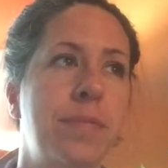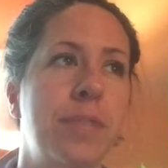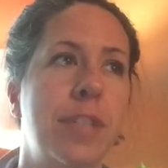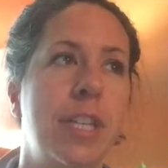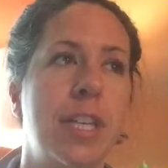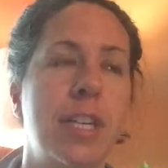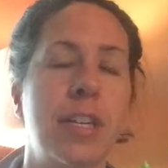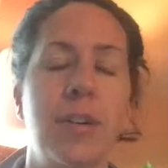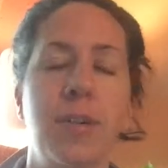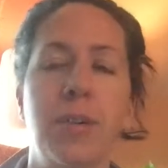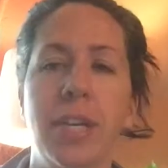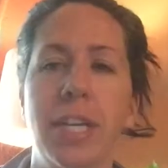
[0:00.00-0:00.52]

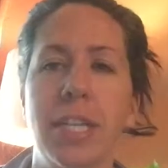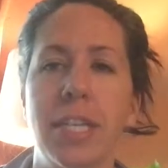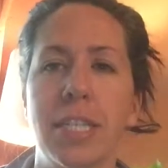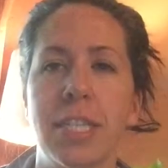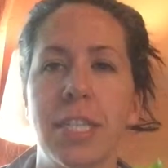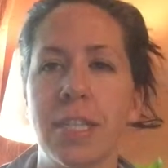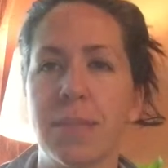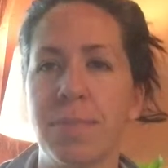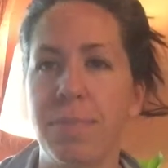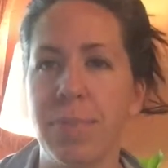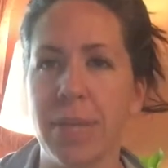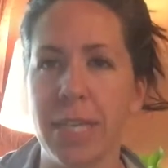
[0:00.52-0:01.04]
they're going
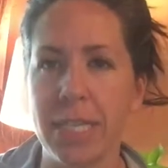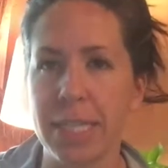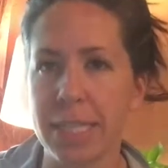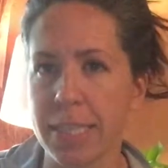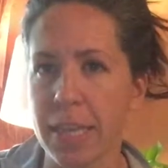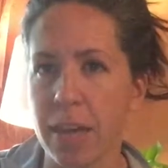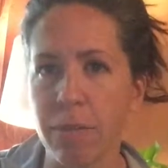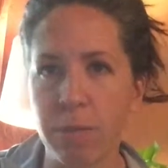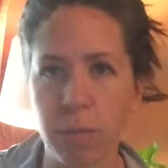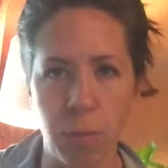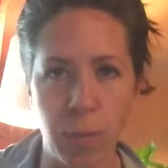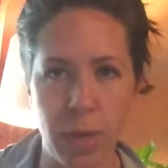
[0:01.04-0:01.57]
to be
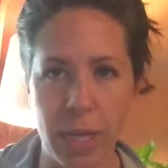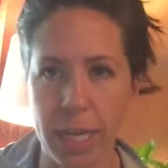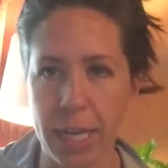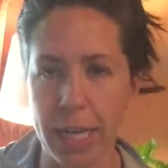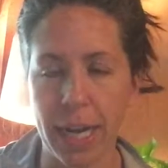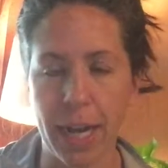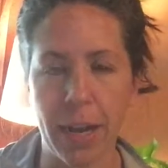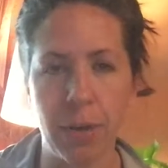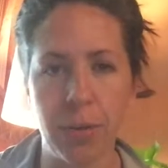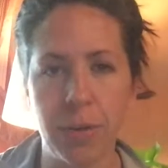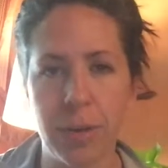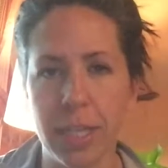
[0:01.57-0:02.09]
self-weeded
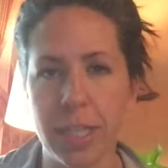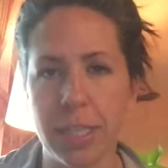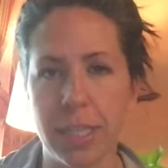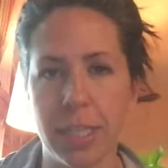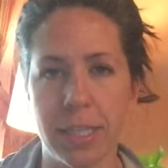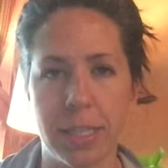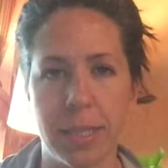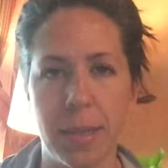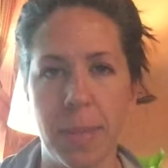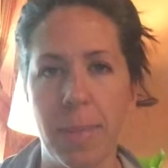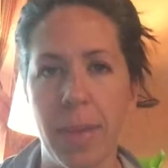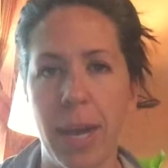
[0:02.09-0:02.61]
out. It
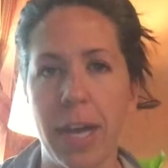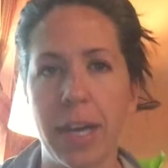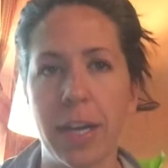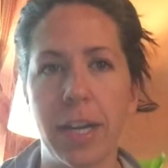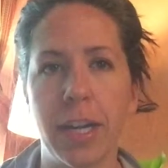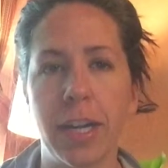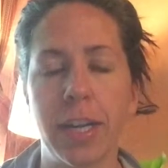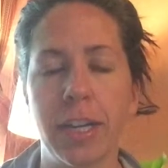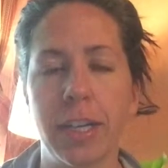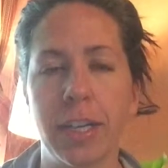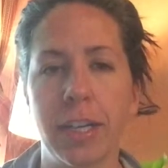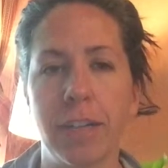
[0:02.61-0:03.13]
doesn't
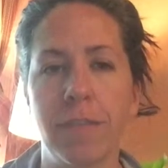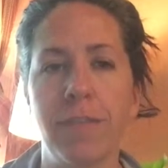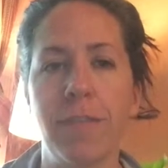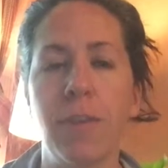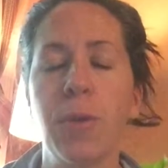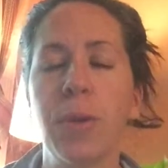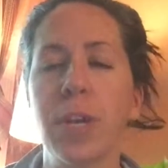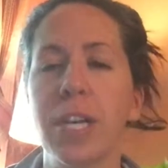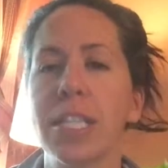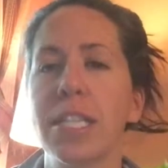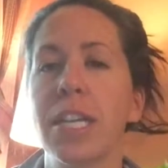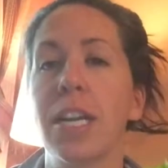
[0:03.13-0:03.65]
matter.
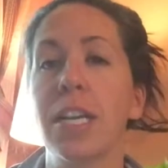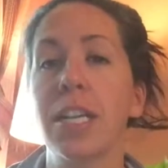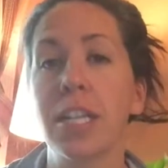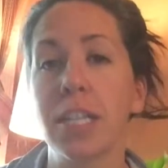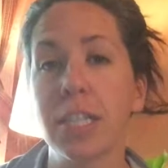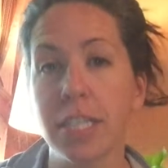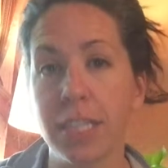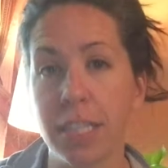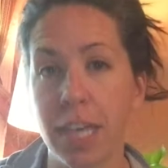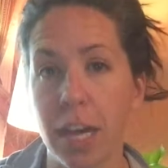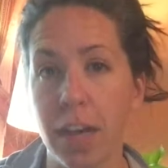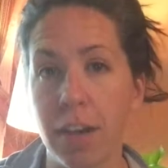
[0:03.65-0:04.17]
Focus on
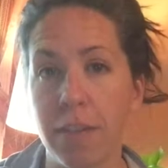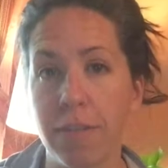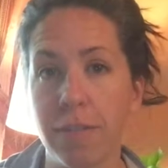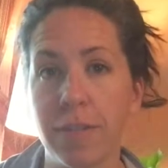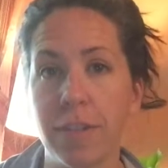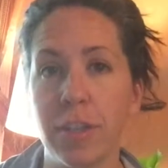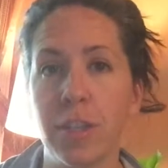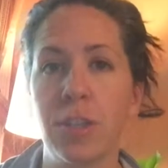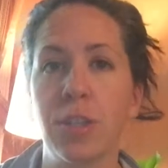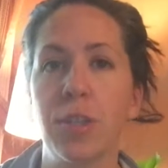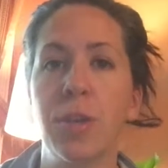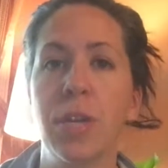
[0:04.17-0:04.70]
yourself,
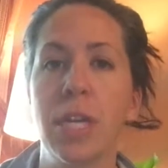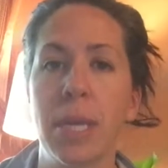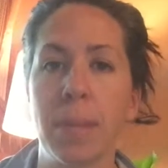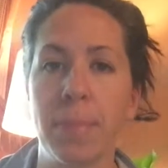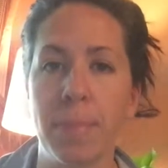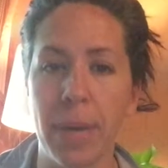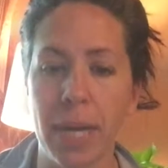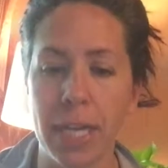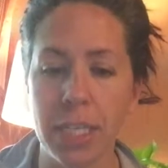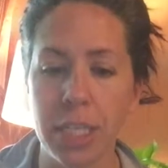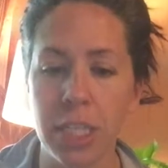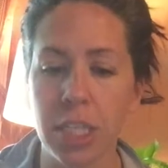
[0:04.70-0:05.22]
do your
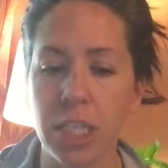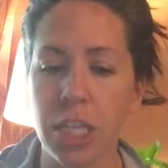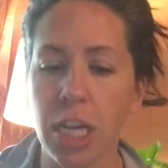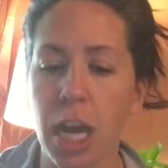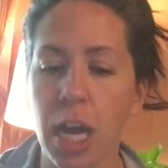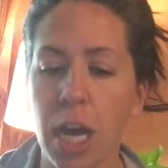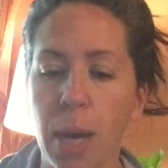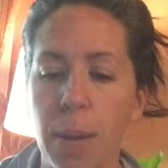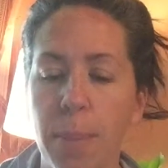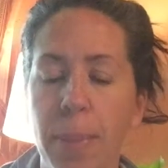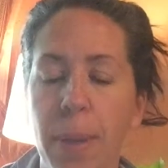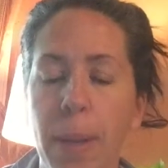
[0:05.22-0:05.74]
best
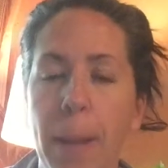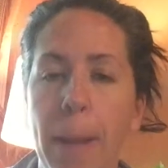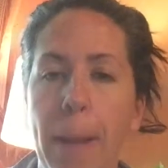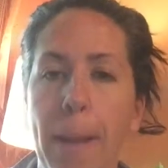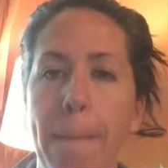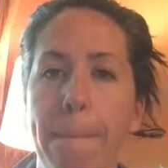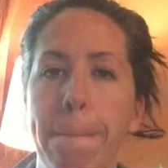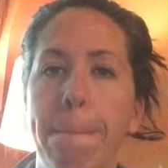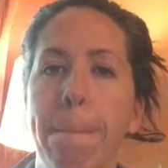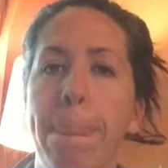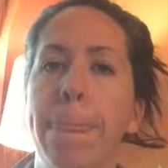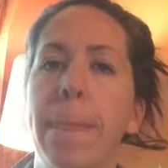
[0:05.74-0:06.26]
job,
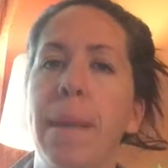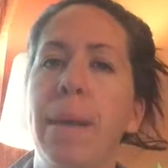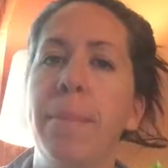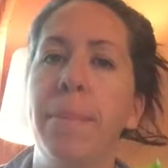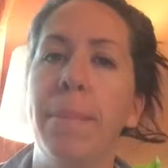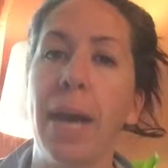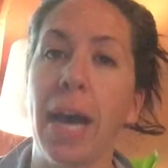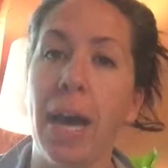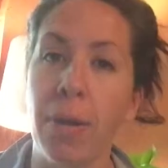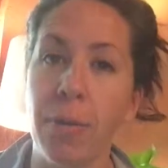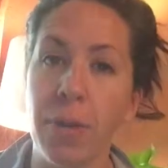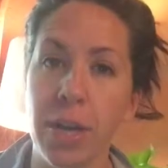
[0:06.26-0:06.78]

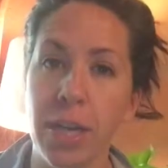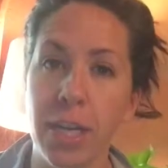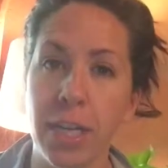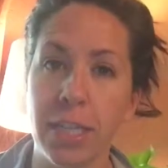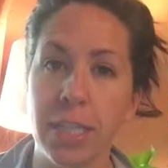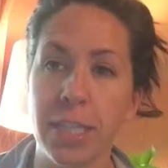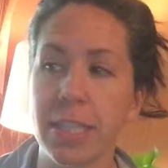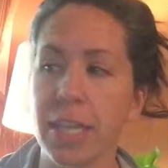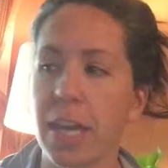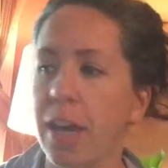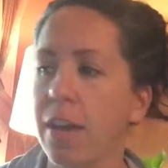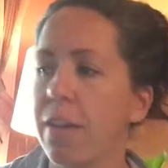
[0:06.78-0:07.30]
empower
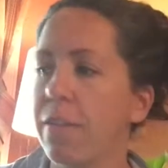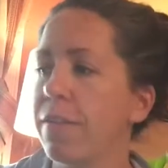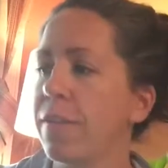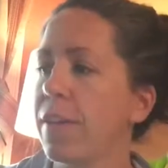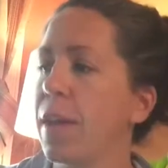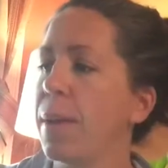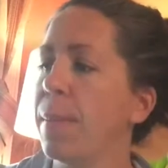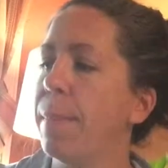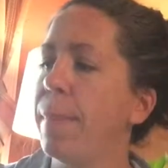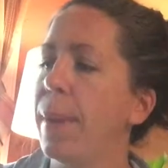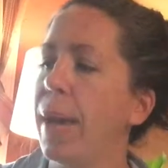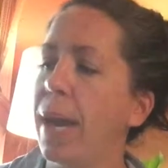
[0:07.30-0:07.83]
yourself,
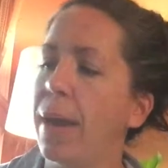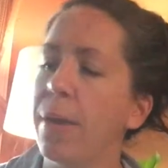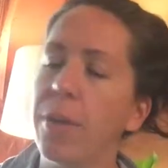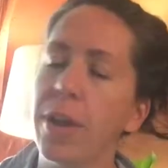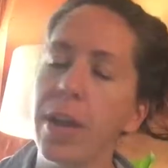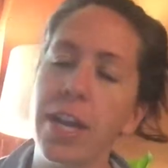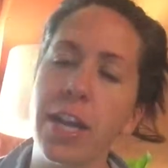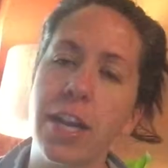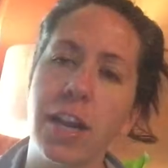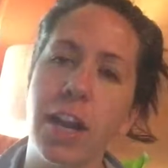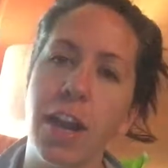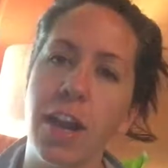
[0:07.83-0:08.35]
empower
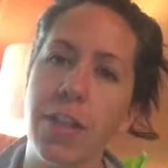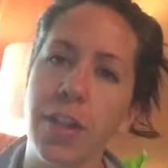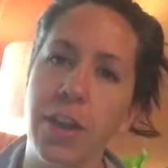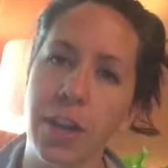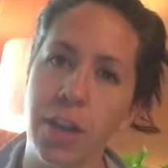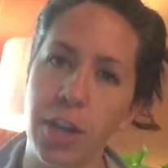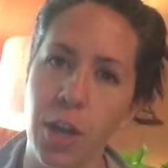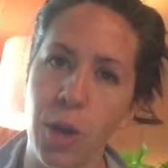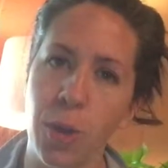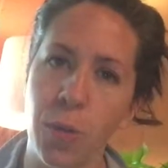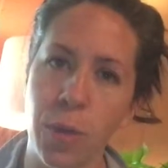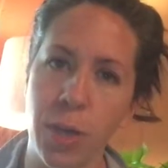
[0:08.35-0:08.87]
your other
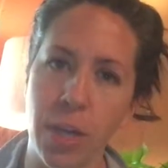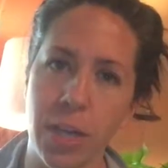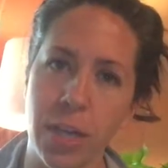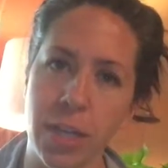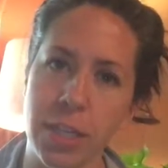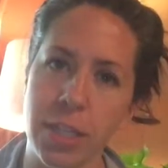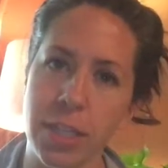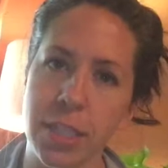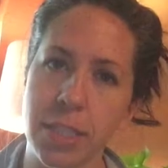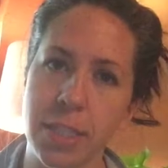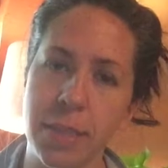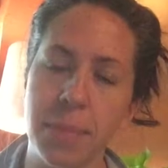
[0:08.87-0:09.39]

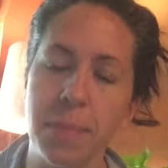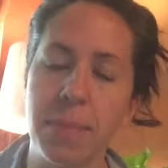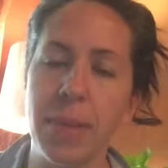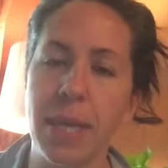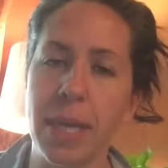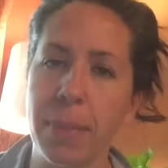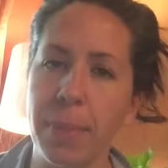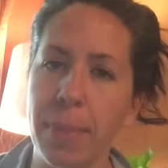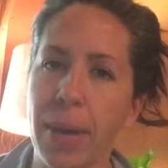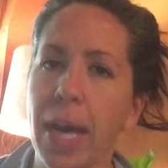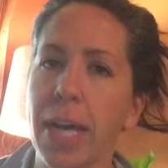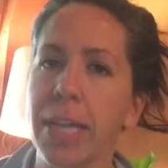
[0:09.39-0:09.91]
coworkers to
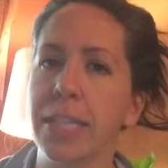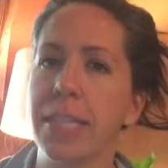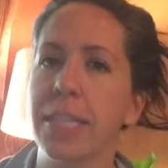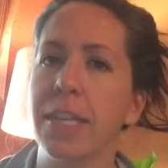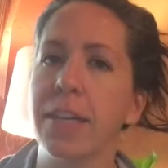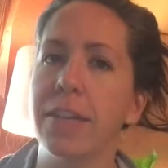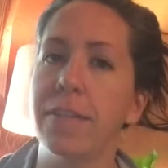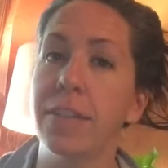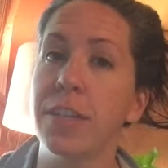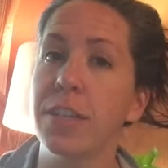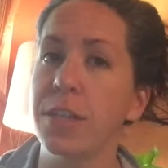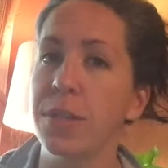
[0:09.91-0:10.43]
be
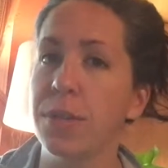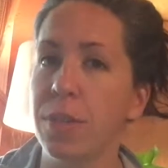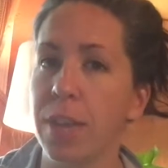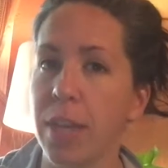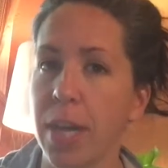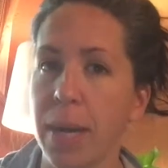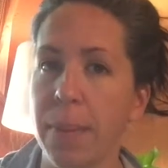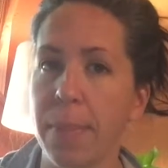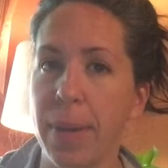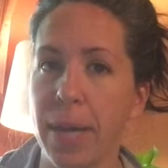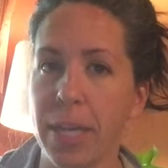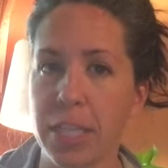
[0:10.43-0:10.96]
positive and do
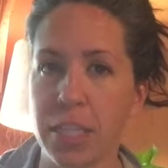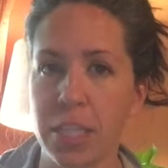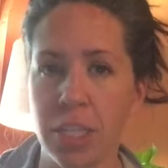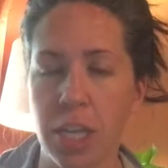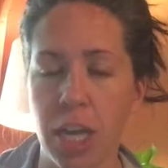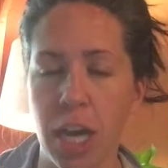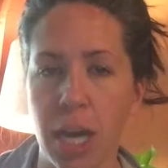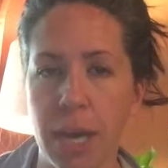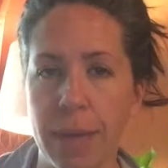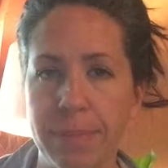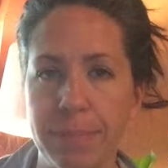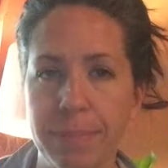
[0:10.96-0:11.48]
their best
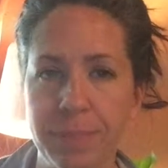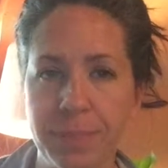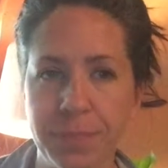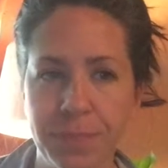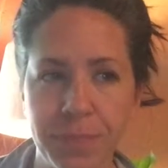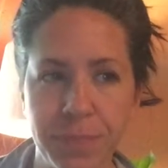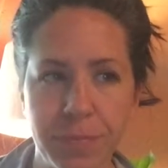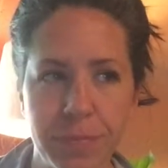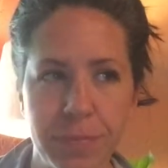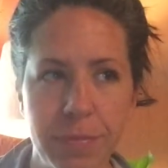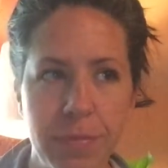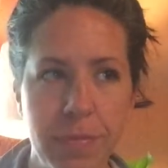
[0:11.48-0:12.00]
job.
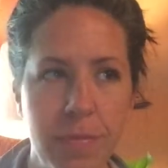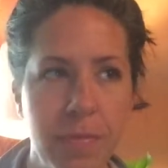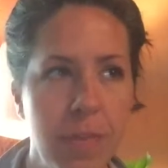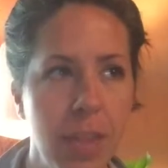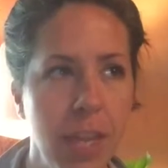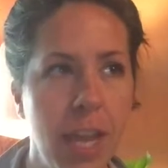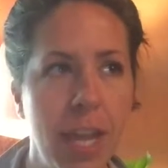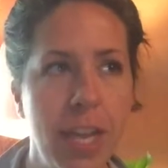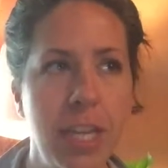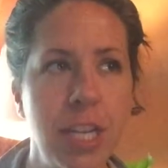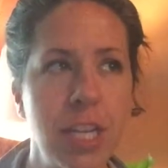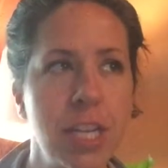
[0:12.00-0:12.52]

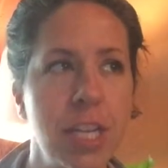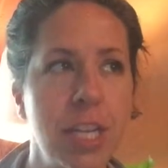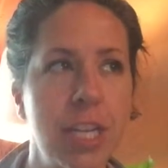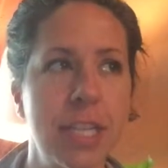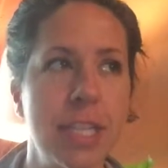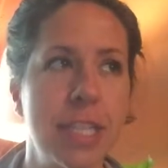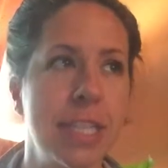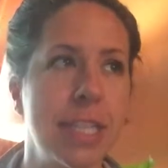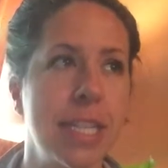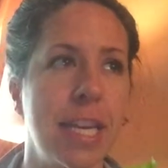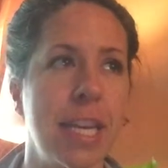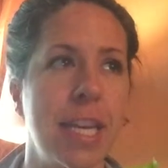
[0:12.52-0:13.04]
And you're going
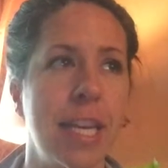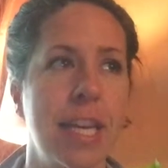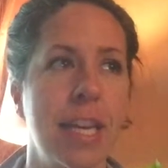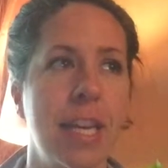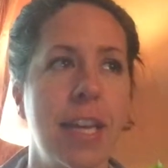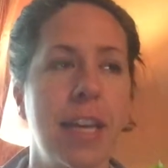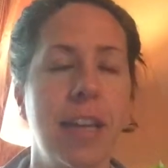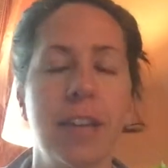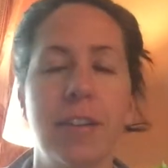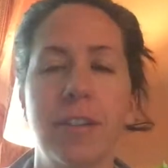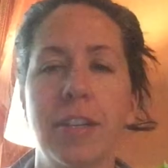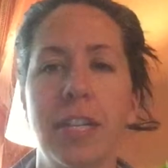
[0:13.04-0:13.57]
to
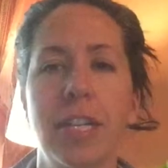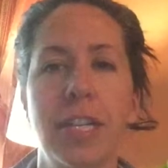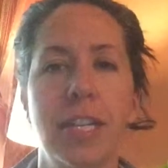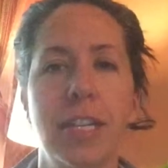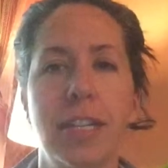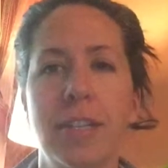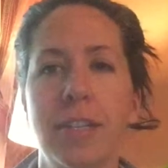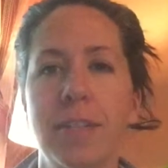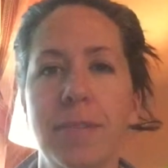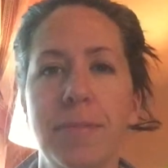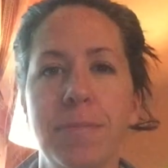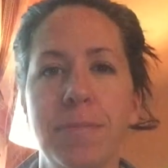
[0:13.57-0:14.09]
see
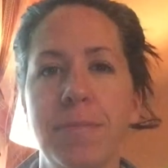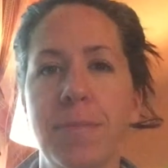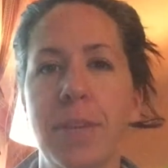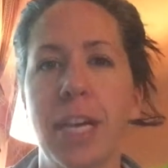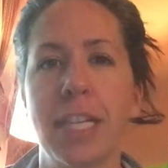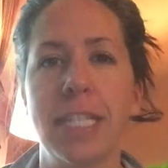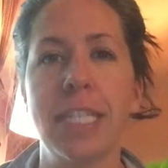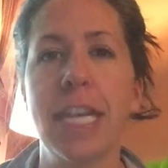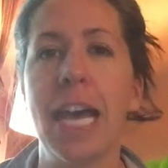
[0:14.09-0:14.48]
a